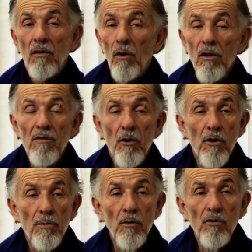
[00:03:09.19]
all of
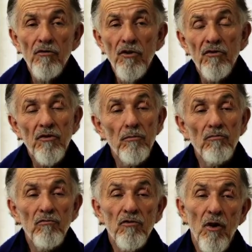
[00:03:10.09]
the hormonal
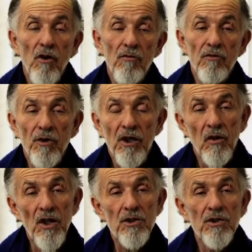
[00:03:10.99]
systems, all of the
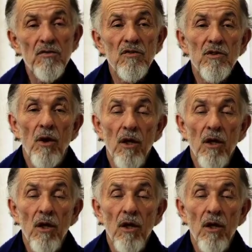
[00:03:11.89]
circulations,